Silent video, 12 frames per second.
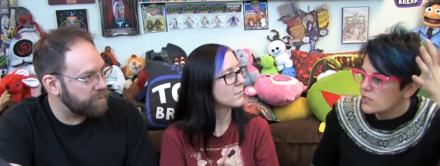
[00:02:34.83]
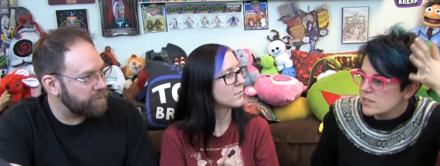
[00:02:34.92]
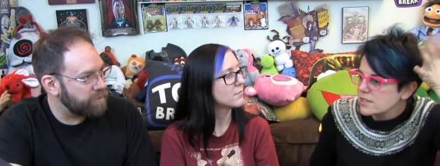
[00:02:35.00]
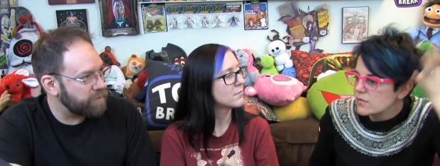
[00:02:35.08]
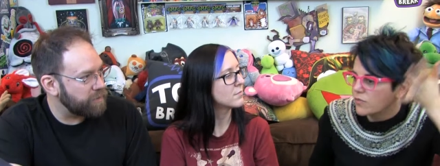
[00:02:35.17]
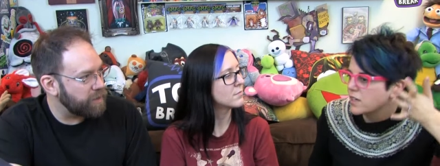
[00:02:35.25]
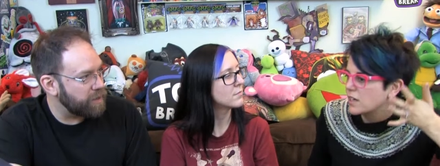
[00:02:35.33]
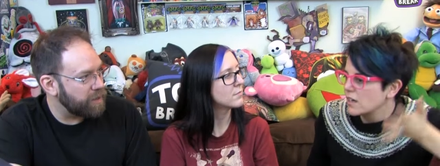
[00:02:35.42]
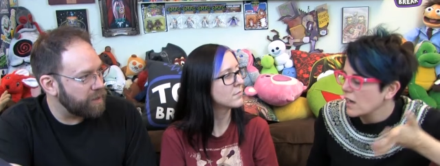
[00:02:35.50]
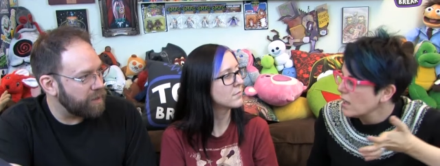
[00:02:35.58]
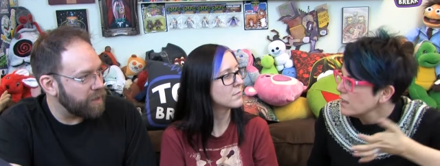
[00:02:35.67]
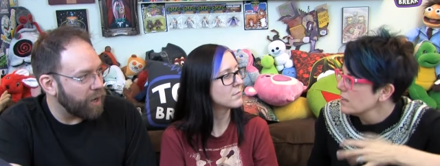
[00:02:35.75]
Speaker 1: just a different
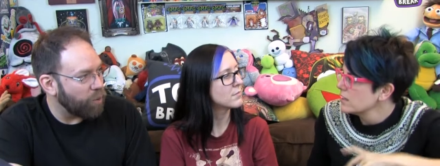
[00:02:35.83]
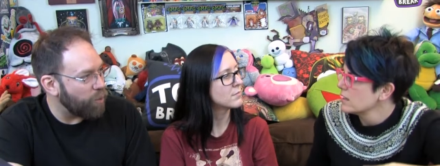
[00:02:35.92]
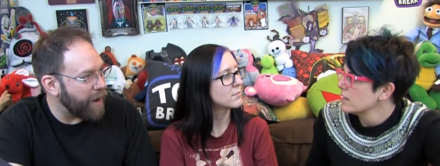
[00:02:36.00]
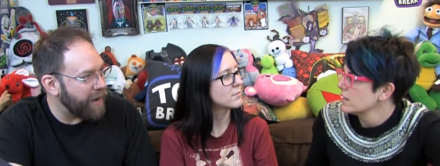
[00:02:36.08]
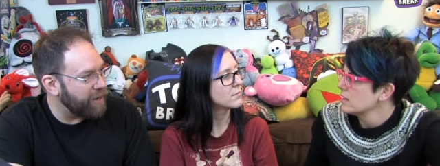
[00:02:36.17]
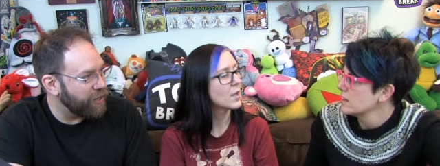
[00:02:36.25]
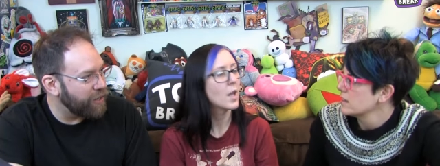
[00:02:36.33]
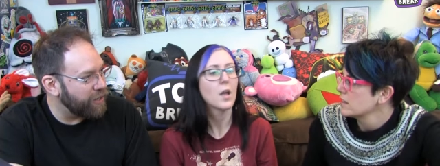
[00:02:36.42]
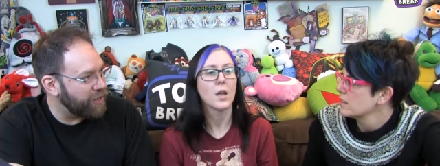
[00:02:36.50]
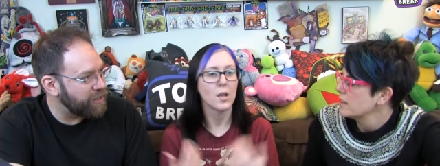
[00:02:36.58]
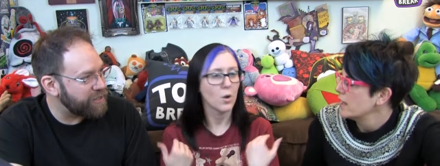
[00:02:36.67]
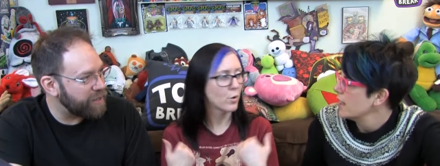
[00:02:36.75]
color. A red
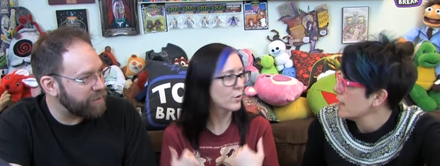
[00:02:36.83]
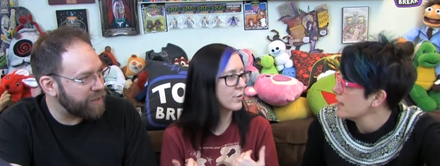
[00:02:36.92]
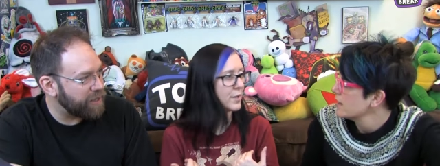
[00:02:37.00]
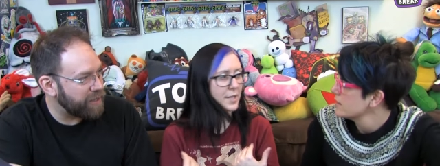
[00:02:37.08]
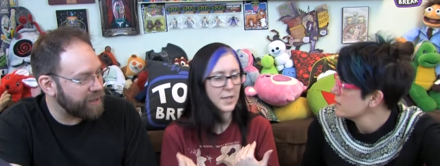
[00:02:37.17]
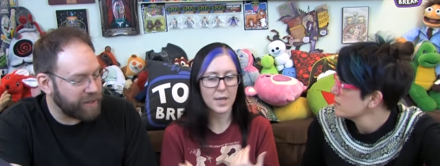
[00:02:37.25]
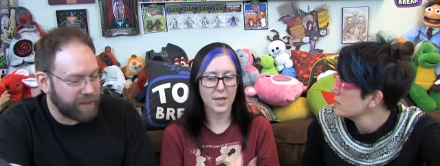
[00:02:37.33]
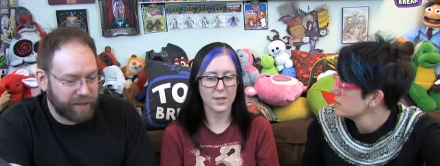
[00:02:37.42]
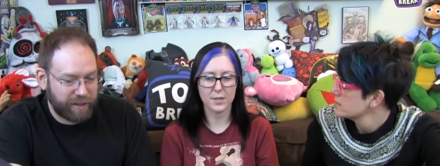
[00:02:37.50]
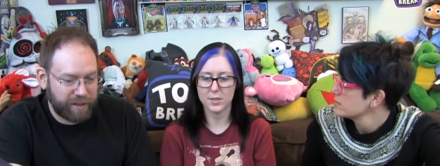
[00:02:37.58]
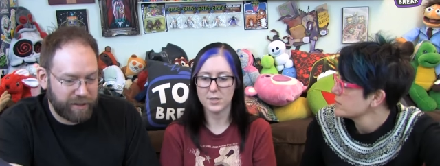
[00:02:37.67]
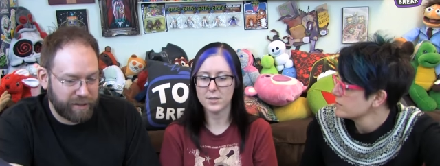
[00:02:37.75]
hood or yeah. something. Green, like, yeah.
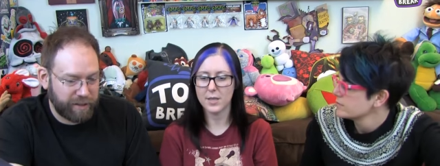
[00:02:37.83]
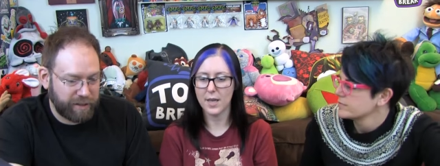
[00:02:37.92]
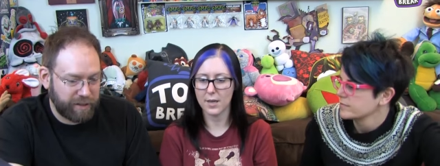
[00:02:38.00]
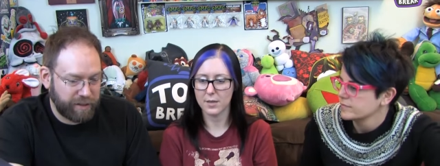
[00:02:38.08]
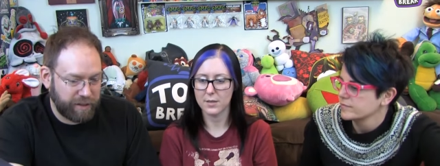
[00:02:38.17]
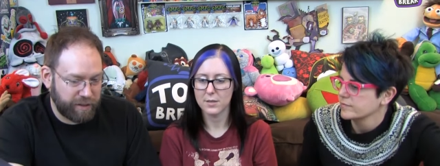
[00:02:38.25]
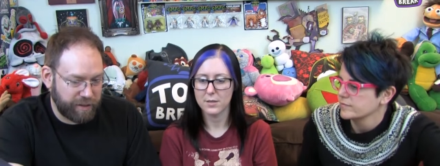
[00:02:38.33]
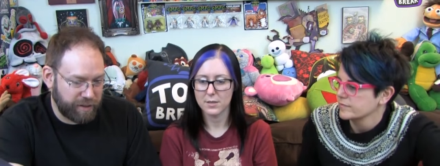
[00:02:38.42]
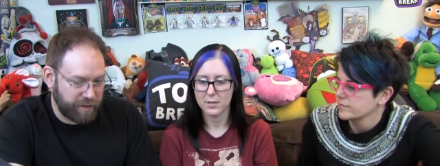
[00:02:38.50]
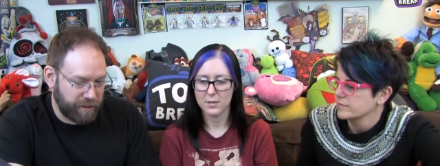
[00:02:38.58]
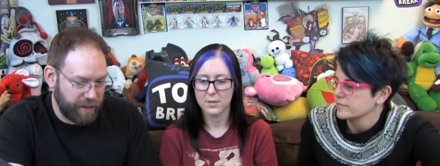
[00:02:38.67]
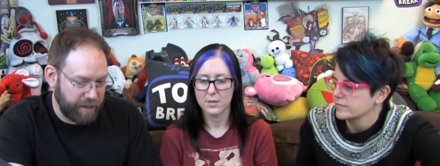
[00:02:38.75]
Just, yeah.
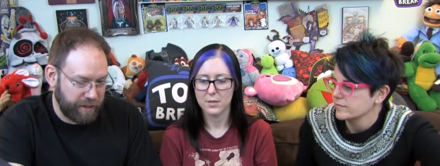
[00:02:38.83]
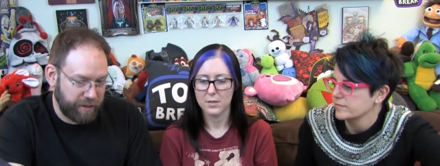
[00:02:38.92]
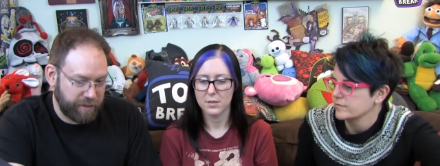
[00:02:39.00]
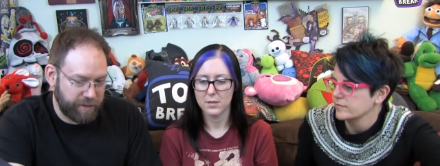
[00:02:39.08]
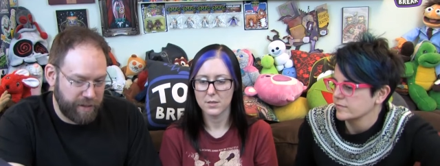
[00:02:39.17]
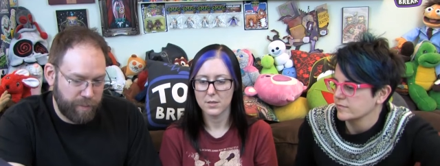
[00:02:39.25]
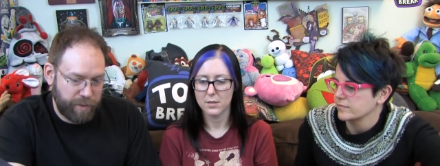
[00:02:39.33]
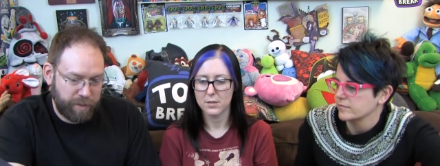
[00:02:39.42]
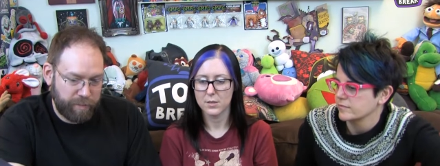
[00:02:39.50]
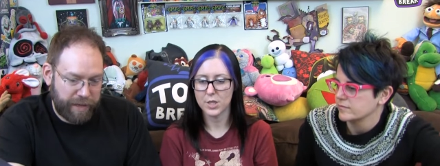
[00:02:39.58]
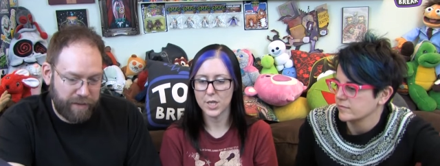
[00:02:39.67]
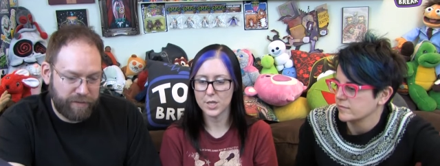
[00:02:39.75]
Speaker 2: I don't know.
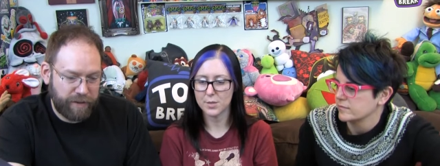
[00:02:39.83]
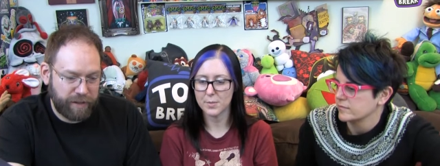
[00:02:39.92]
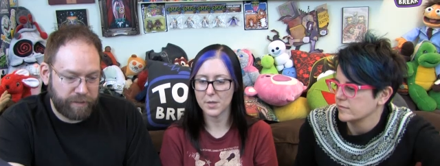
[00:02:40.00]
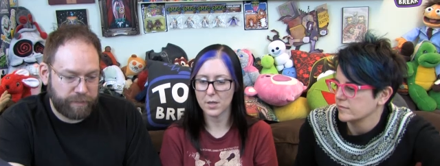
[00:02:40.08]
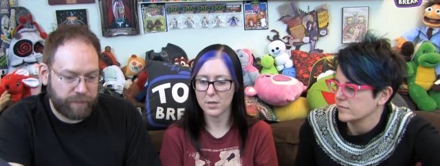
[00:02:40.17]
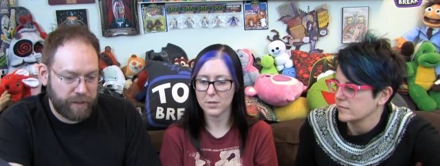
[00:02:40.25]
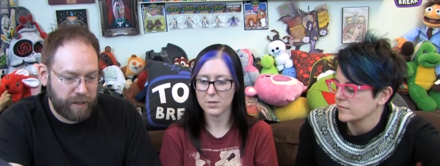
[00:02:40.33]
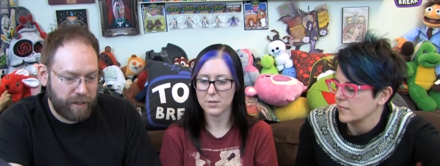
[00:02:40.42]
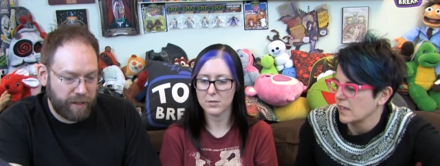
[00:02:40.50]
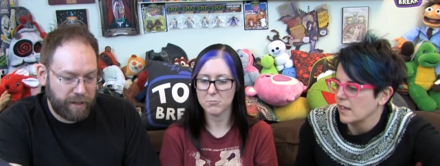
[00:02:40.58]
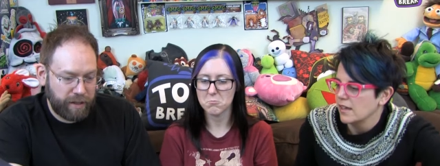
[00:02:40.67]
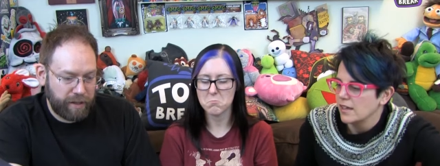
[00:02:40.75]
Something. Make Change it fun. Up the
Speaker 1: color.
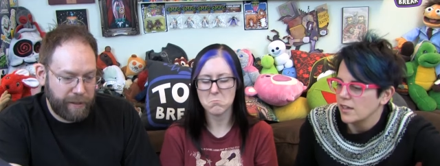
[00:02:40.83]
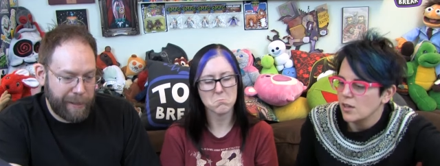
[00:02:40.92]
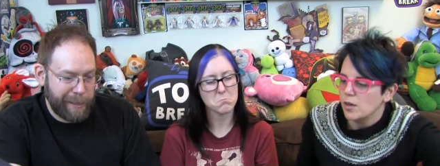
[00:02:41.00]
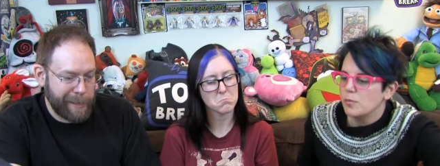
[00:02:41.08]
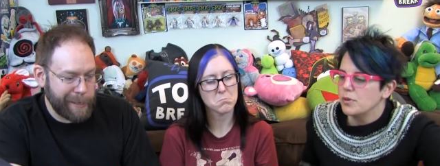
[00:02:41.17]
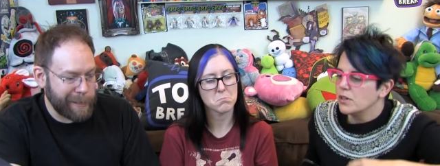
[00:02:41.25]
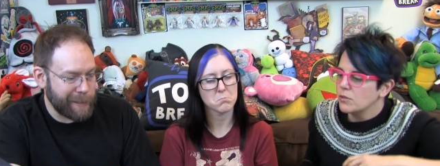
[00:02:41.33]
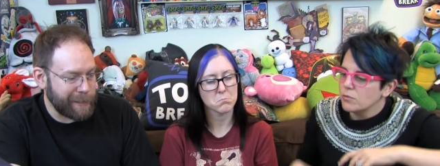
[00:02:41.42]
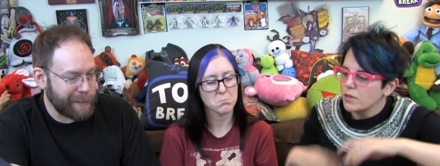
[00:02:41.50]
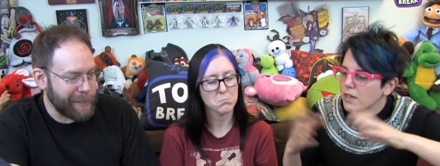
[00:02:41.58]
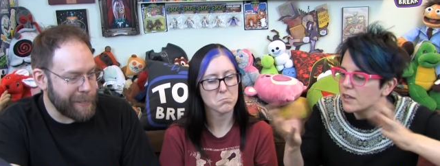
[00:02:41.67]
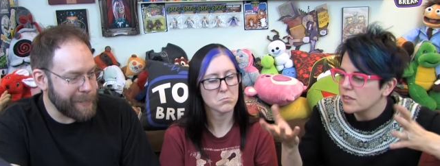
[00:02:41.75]
You know, hmm. put a
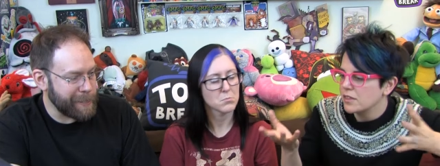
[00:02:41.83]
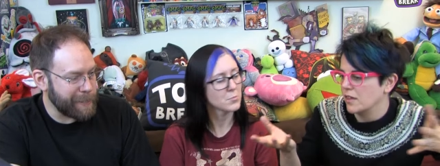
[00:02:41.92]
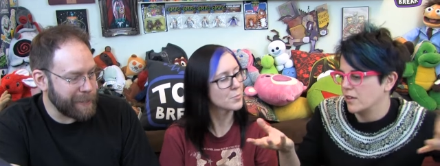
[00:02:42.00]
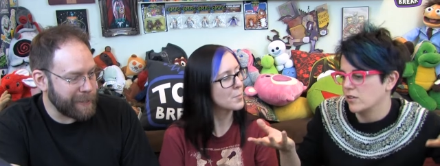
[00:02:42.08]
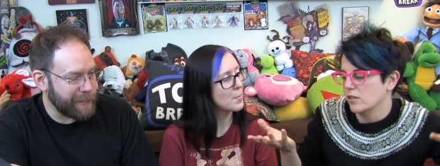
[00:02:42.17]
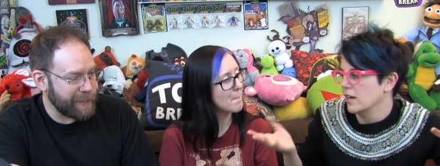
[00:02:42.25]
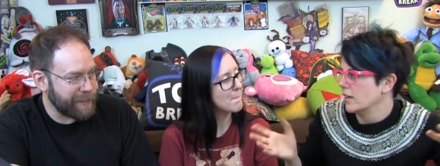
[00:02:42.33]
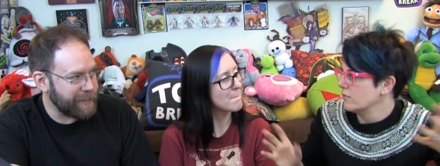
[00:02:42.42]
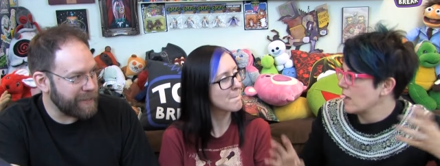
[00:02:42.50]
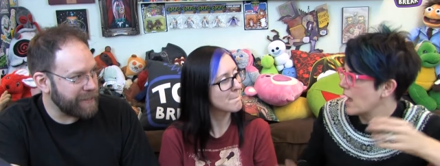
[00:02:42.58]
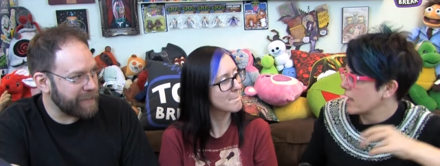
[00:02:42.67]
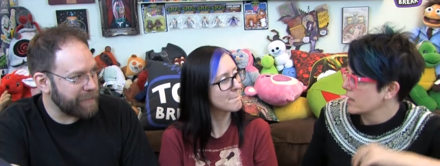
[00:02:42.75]
wreath on your
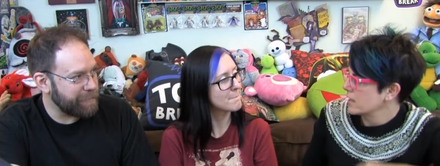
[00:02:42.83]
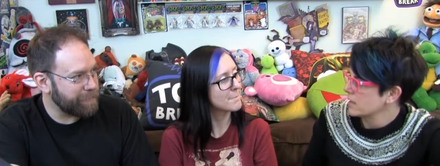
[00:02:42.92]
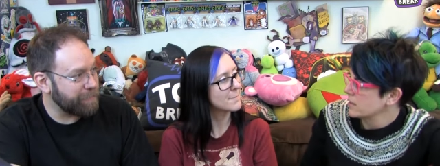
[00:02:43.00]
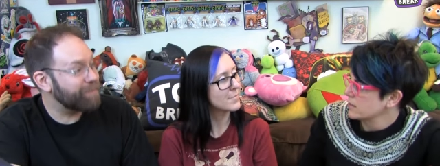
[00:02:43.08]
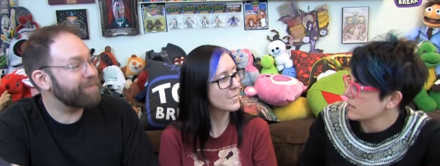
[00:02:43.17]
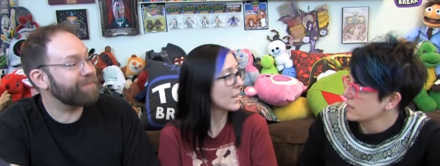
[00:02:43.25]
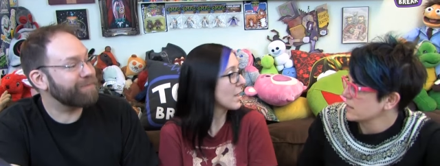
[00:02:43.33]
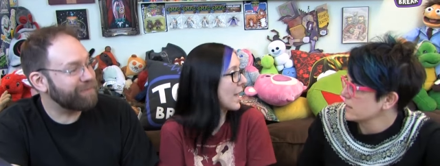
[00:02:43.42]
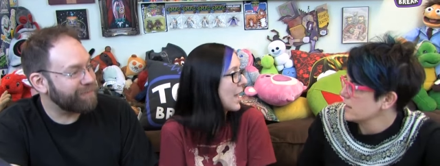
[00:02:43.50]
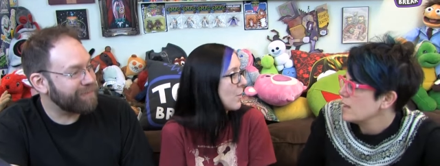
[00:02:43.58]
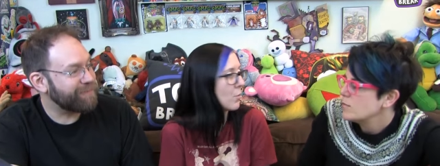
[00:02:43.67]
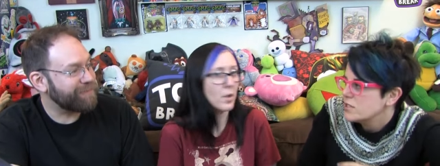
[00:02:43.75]
gun rack.
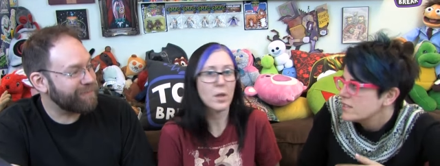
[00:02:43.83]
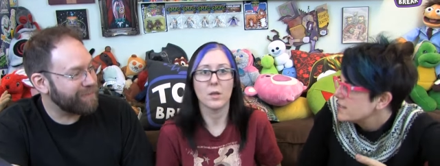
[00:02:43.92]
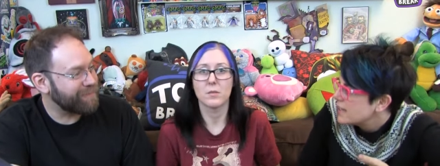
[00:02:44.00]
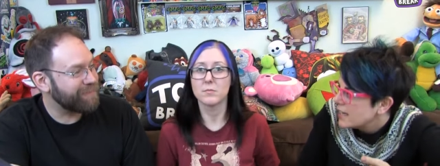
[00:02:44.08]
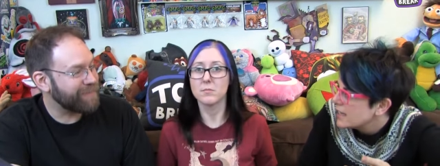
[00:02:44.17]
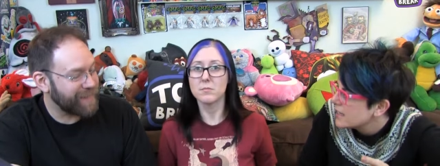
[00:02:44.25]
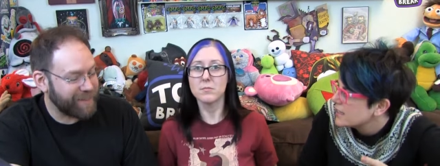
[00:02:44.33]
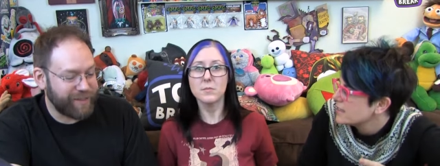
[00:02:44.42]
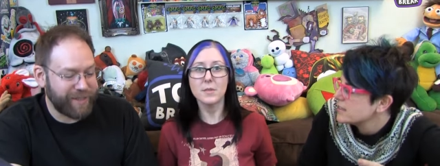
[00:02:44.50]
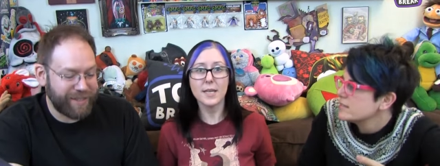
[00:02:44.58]
I'm just saying. Just